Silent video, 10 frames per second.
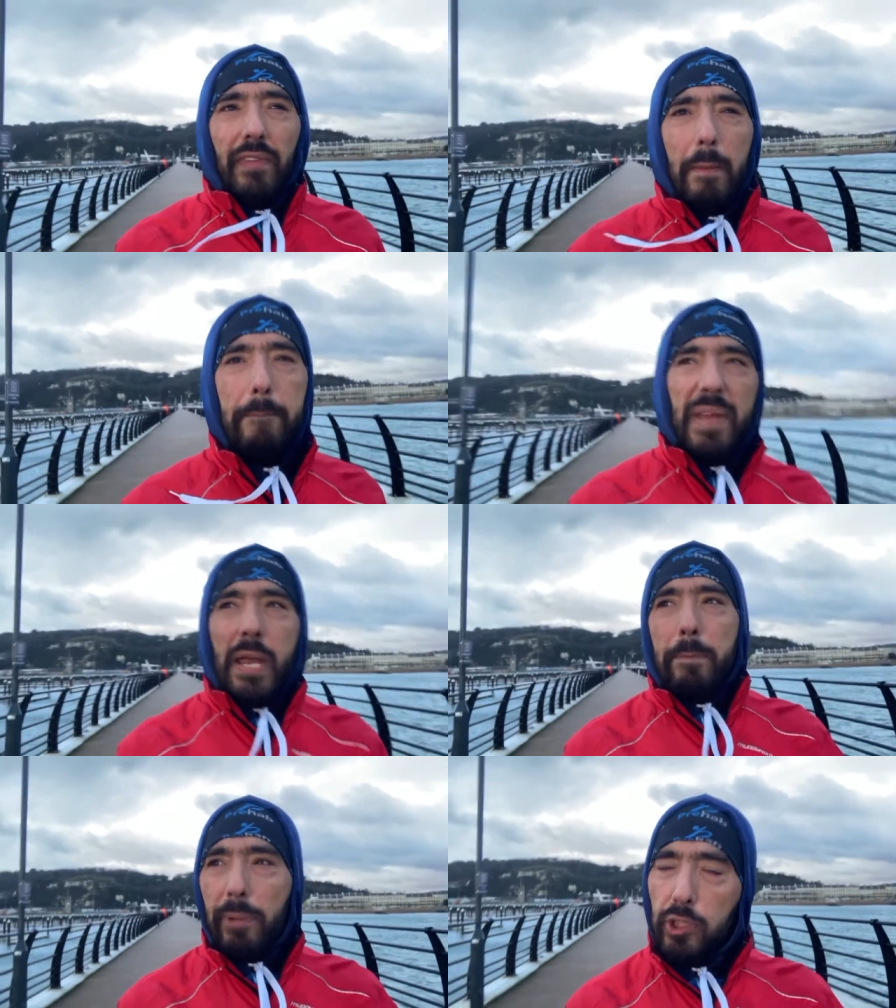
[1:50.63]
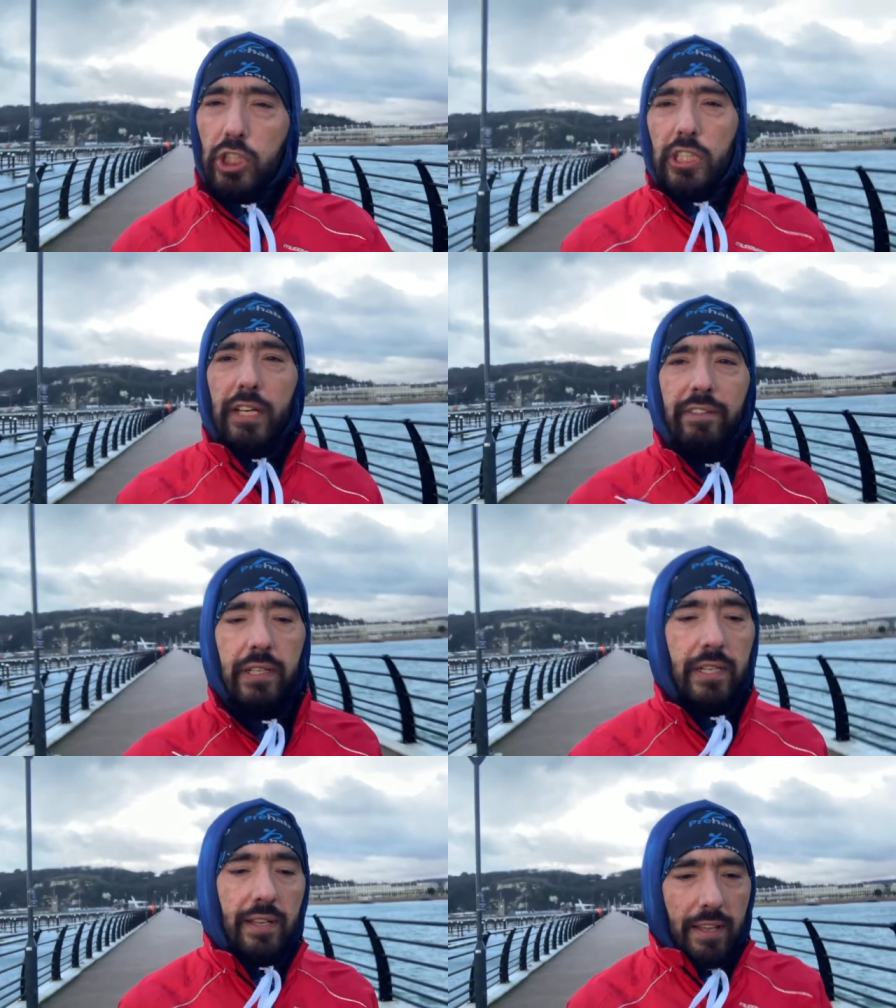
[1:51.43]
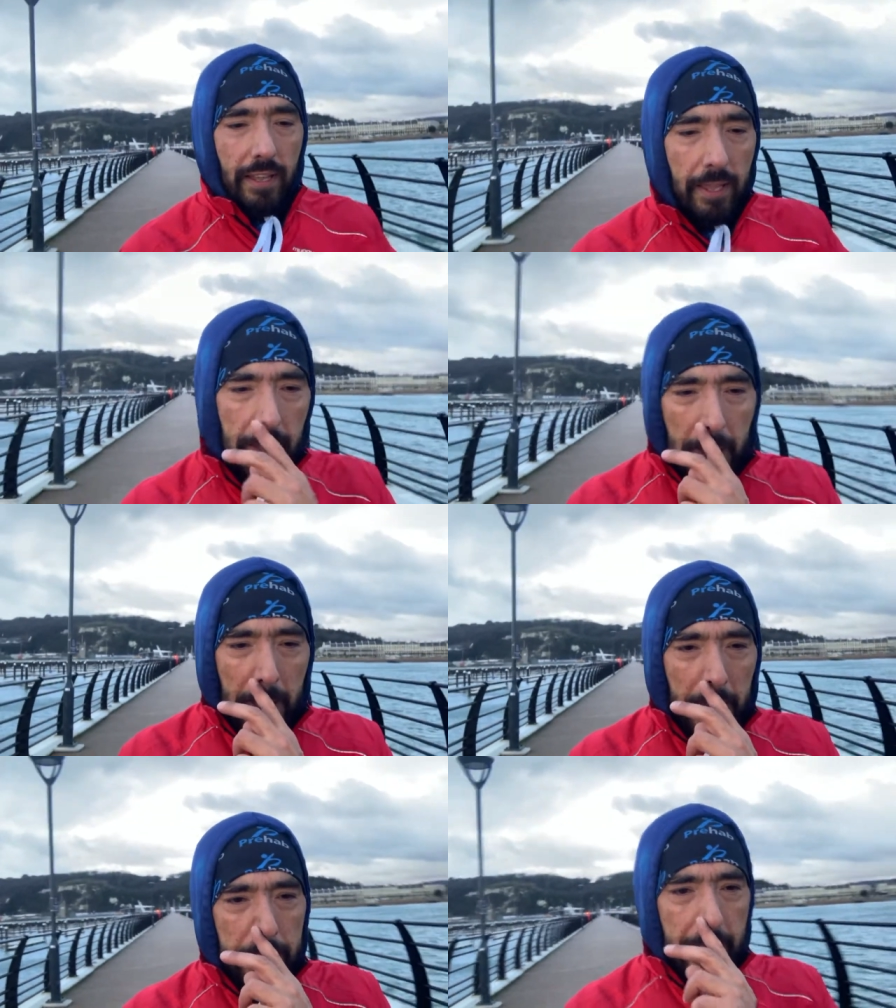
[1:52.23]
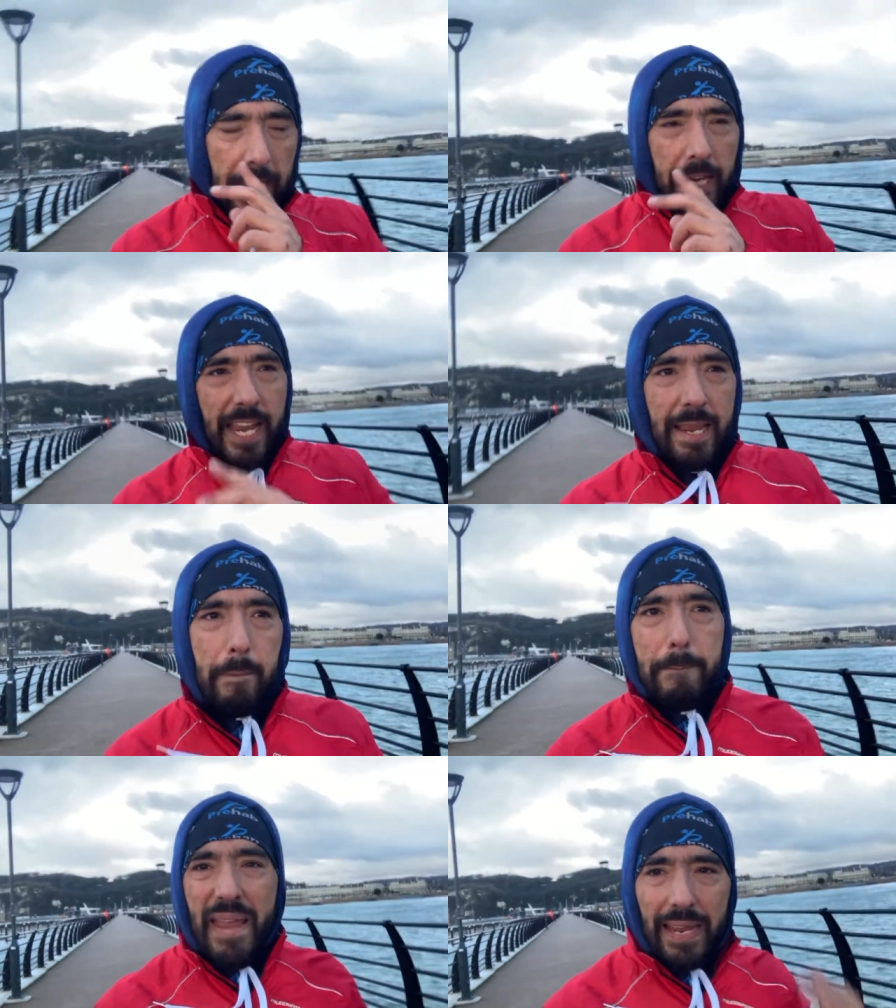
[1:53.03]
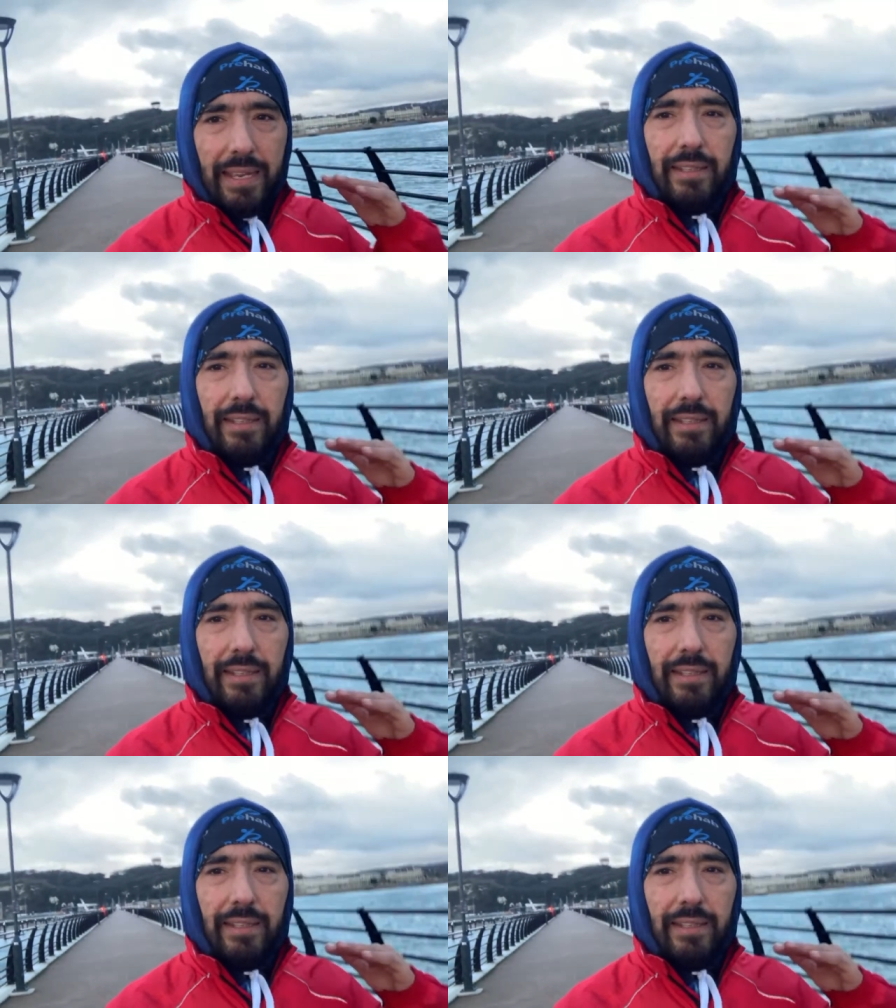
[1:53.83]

Be positive. Thinking big,